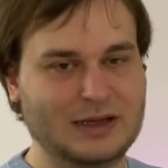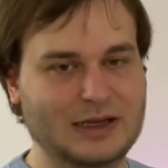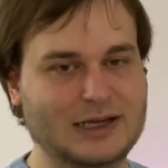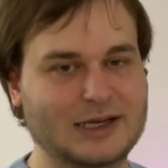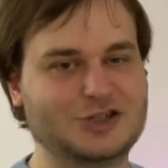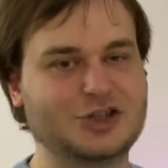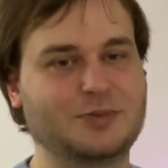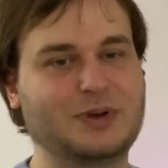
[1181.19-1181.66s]

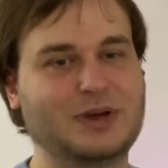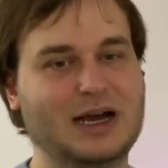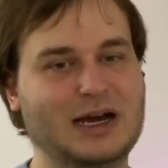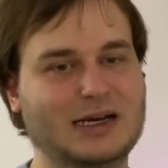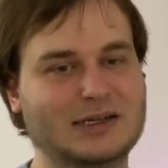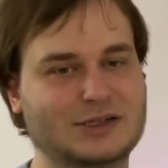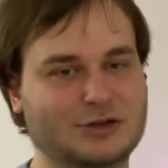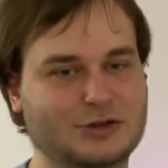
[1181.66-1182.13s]
it should be
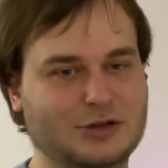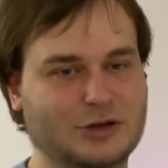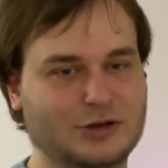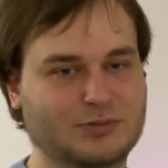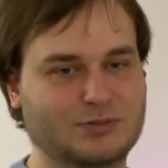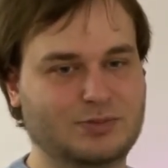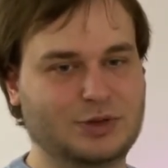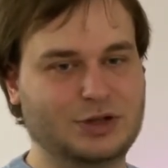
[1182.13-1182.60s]
hard to
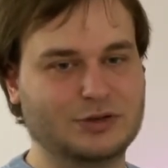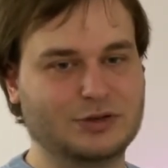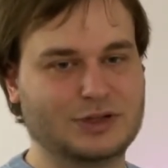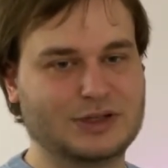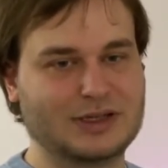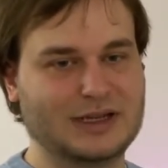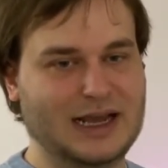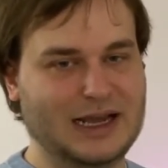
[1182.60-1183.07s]

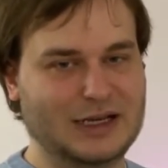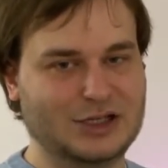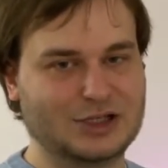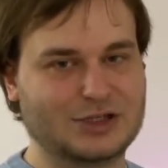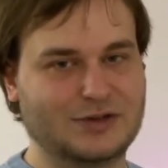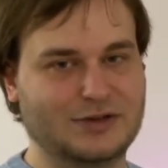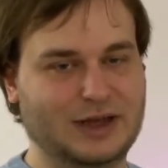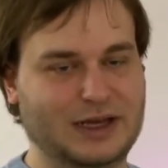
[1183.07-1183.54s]
compute
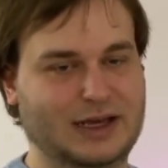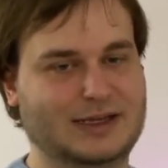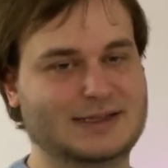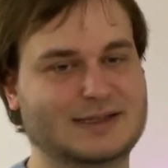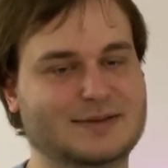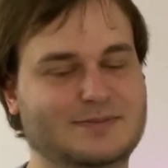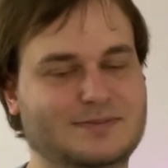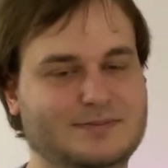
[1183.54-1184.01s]
h to the
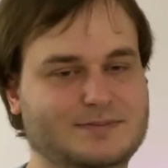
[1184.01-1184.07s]
x.